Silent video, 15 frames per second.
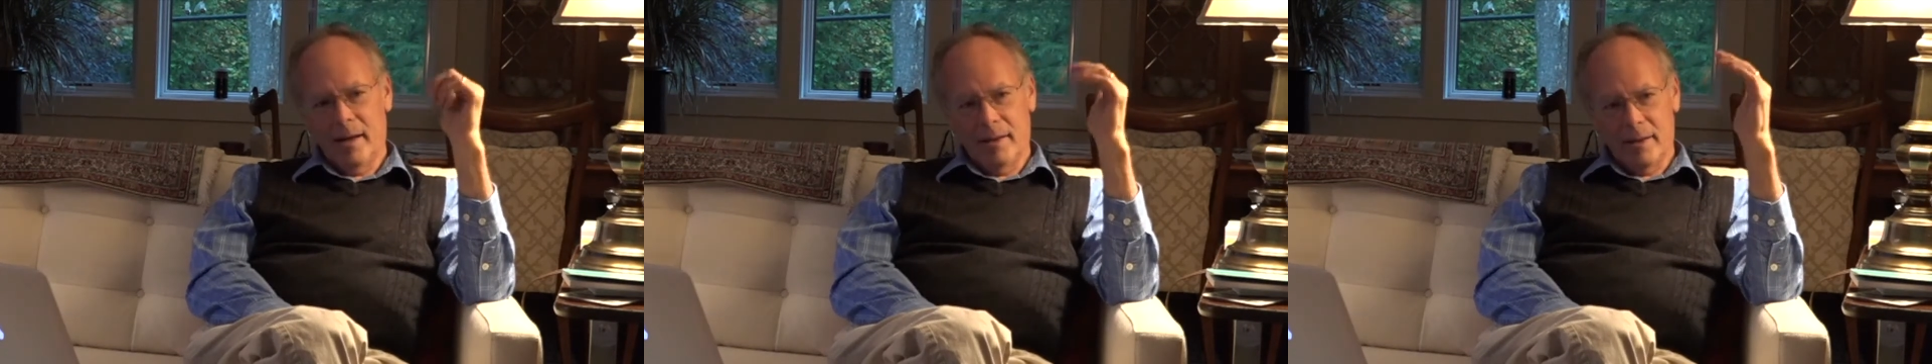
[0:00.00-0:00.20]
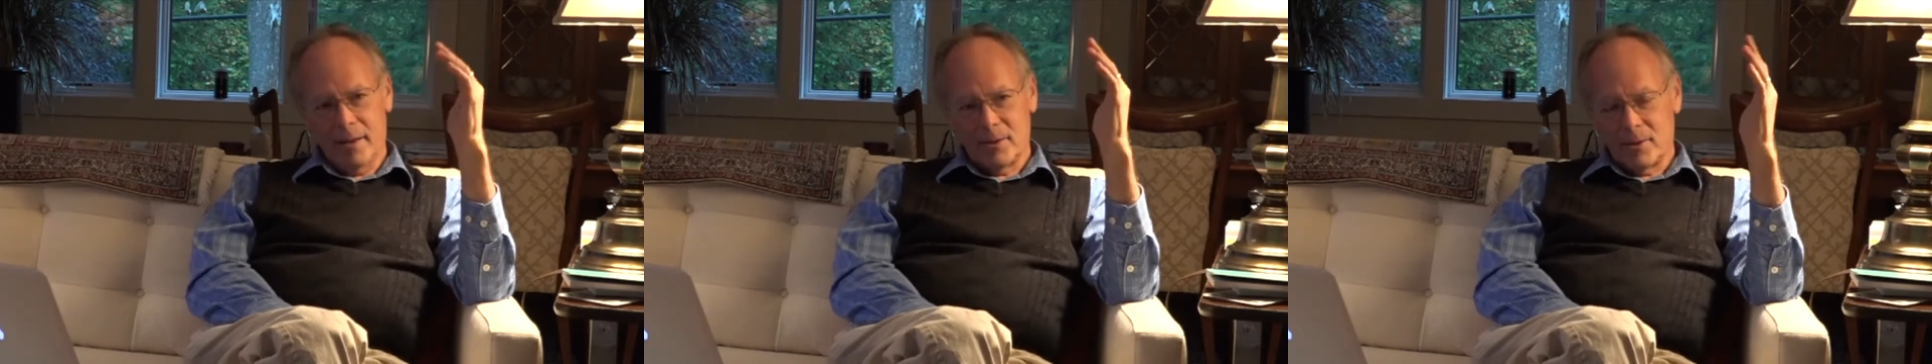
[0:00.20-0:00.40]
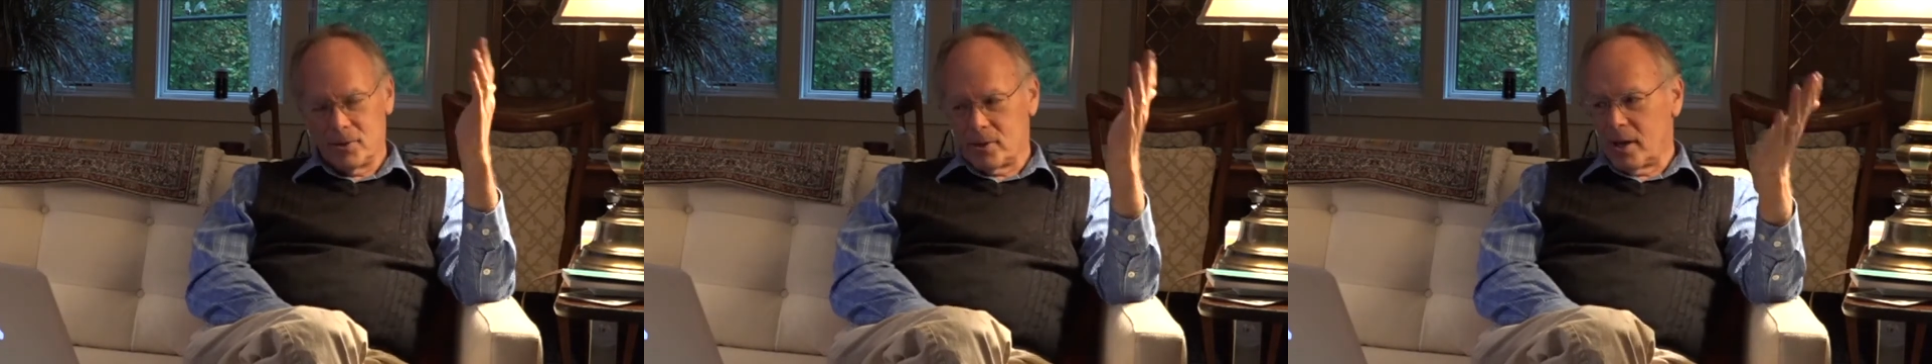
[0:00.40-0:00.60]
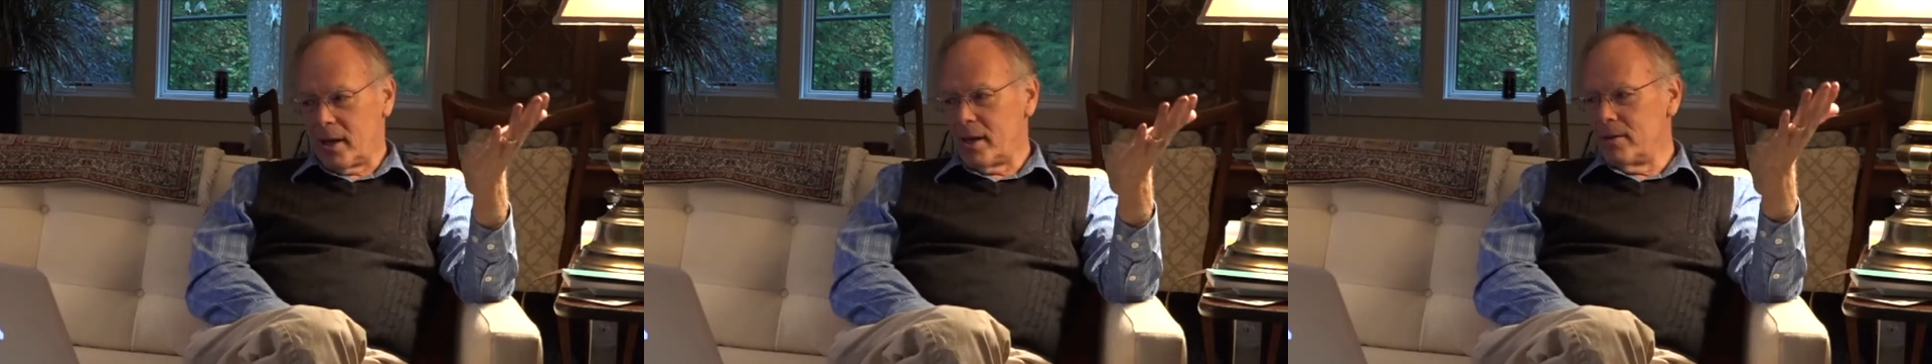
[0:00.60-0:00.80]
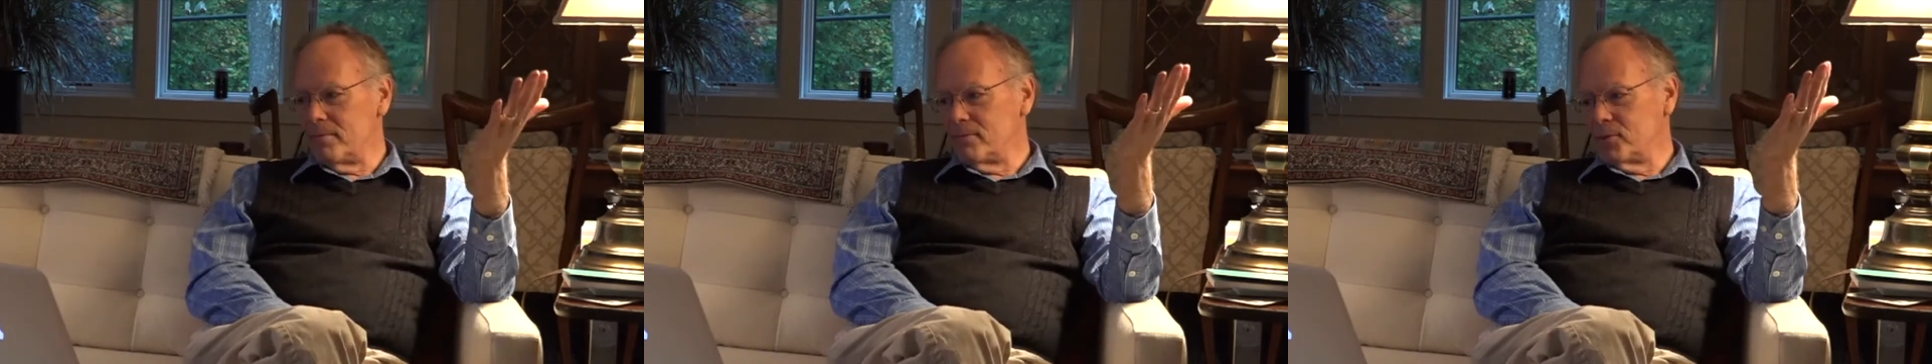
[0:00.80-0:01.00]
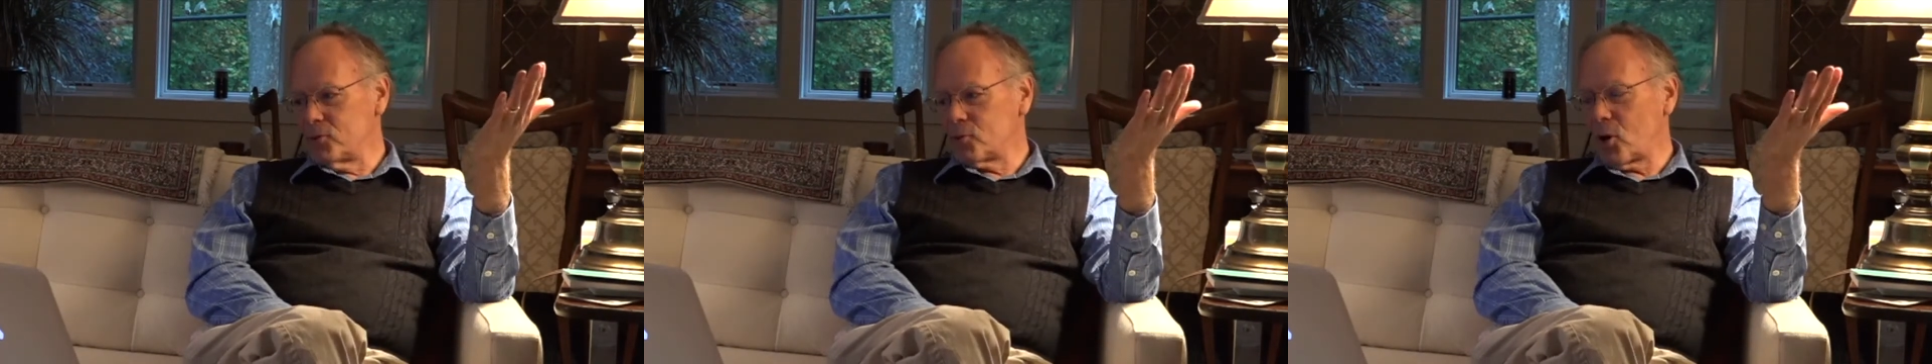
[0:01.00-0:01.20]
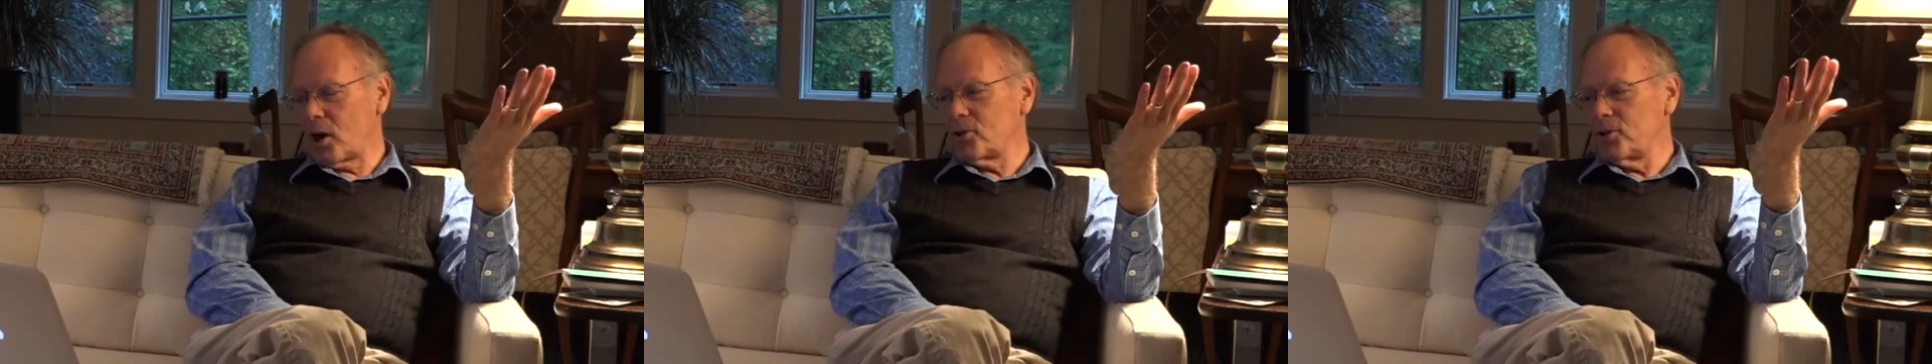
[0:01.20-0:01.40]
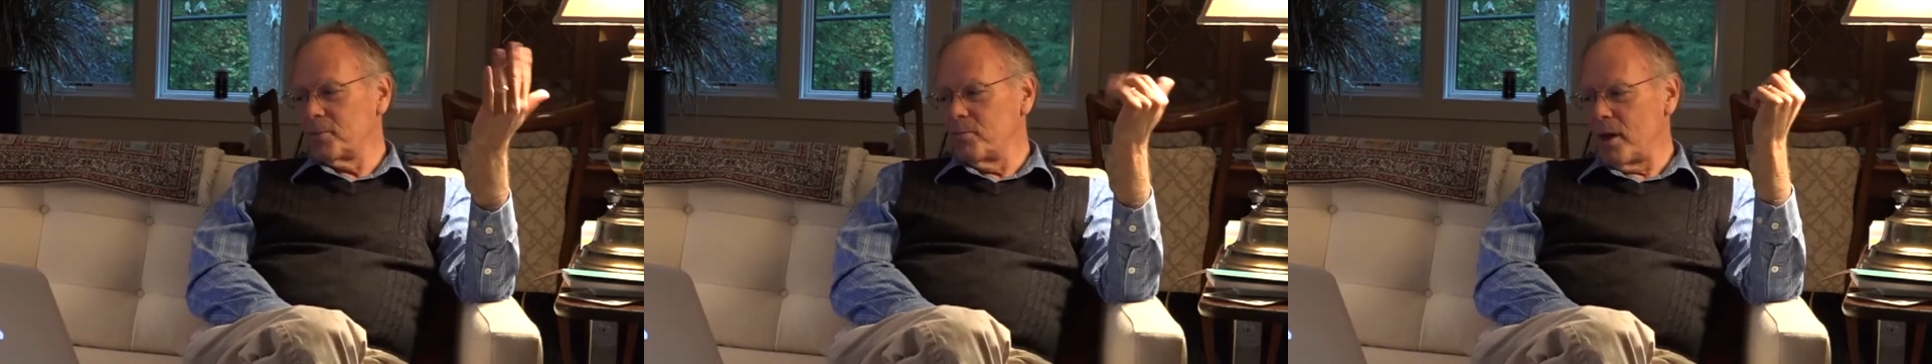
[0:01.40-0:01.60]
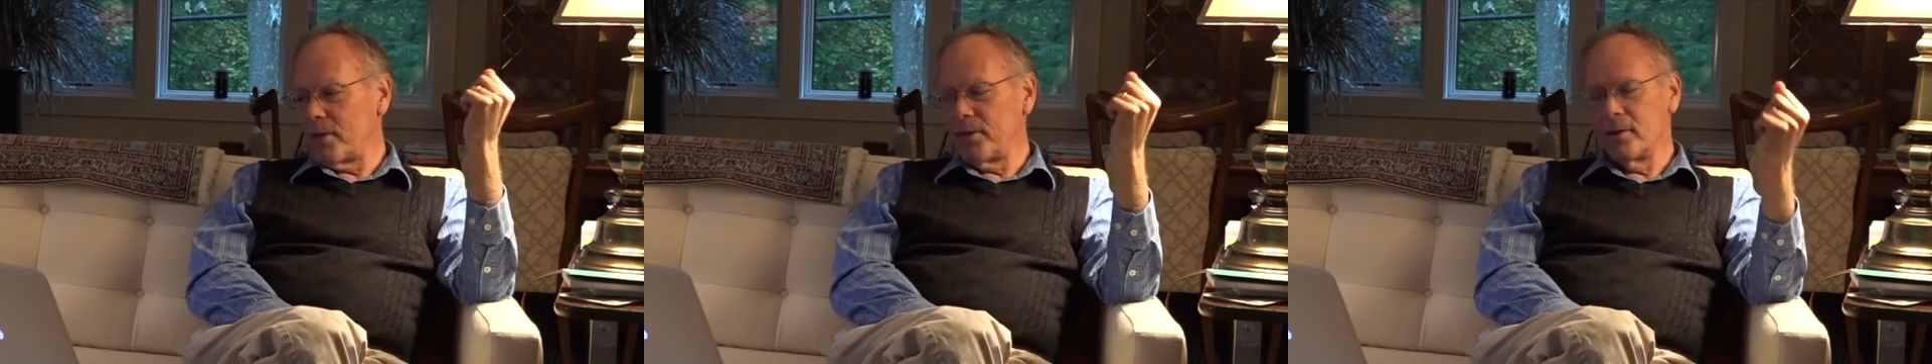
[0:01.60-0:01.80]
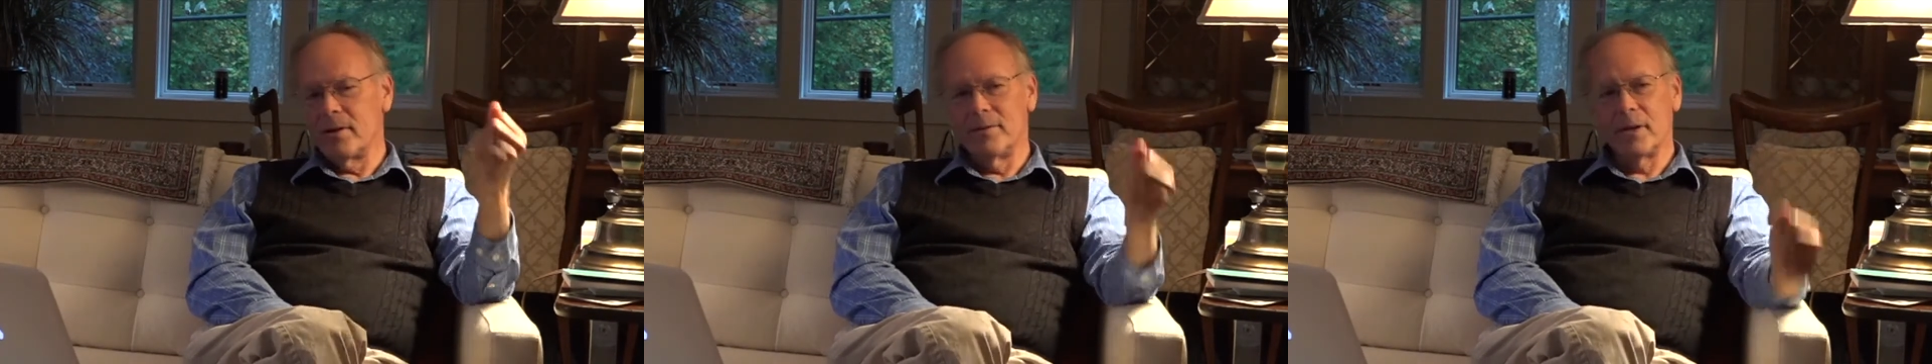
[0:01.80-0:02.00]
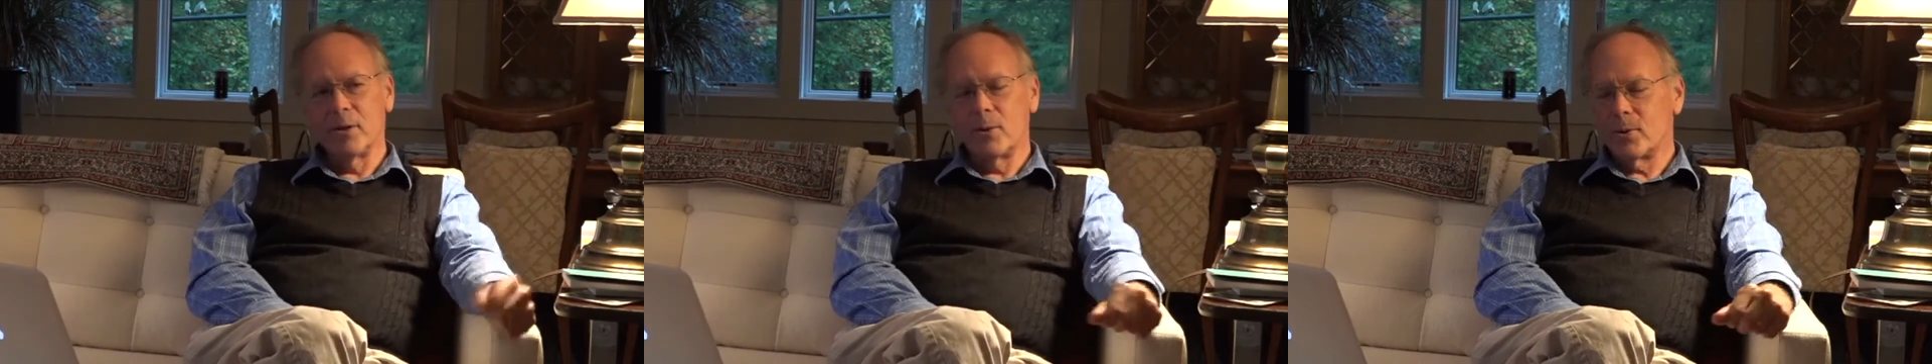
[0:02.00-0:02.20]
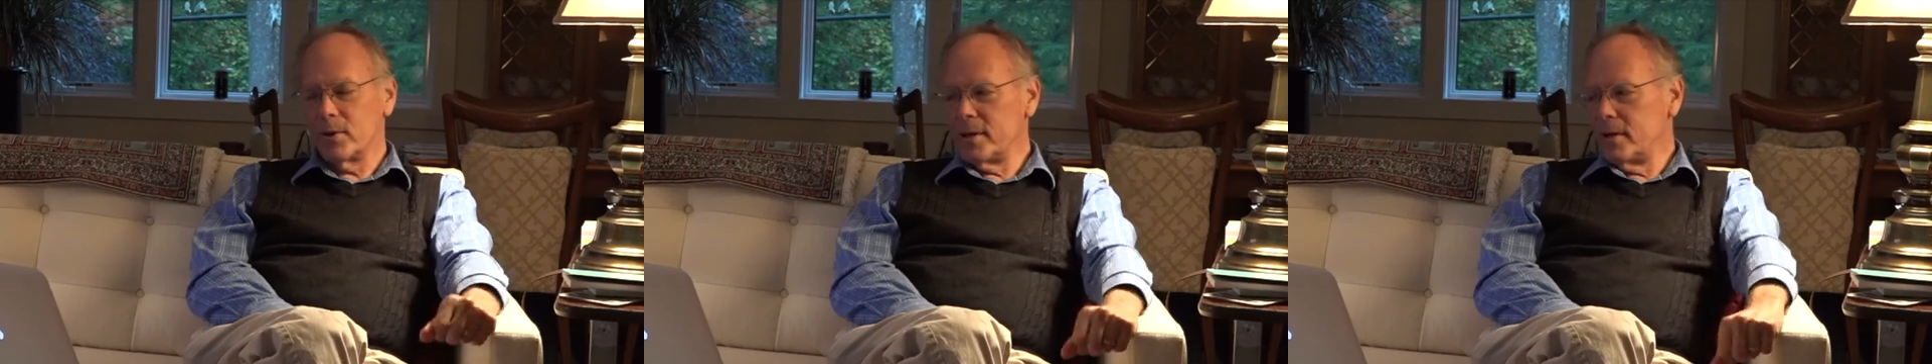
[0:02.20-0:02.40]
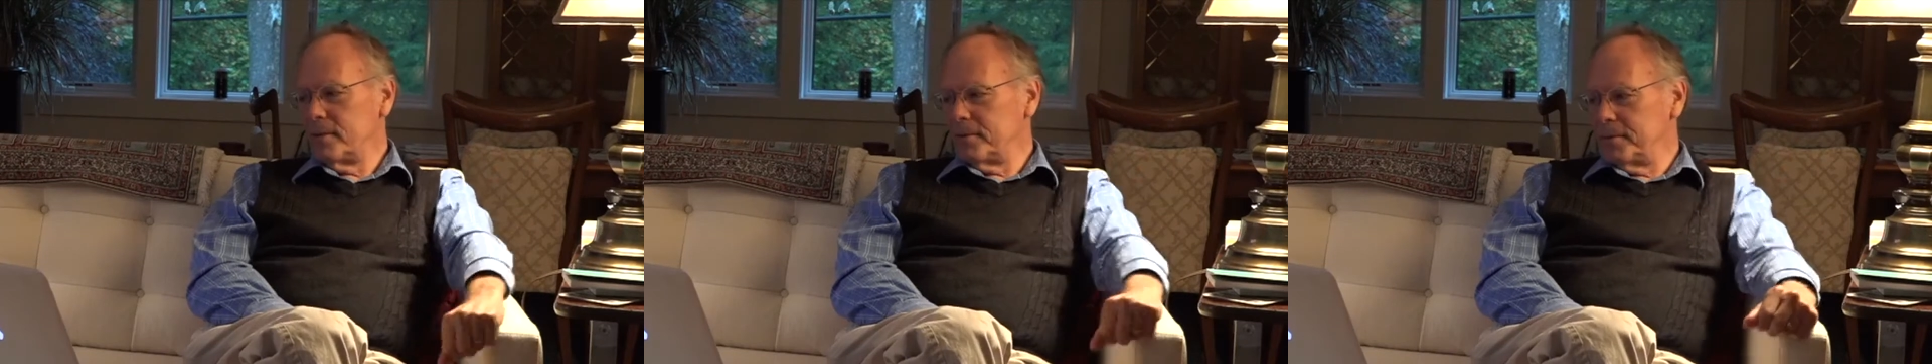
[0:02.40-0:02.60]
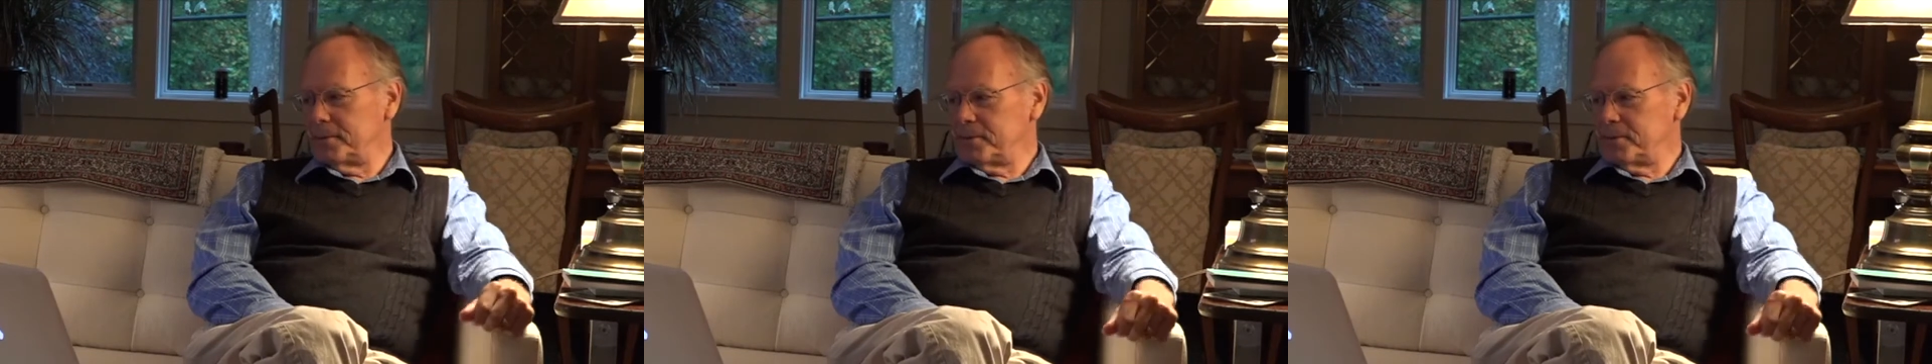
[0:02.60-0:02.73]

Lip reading: This is a structured method of inquiry.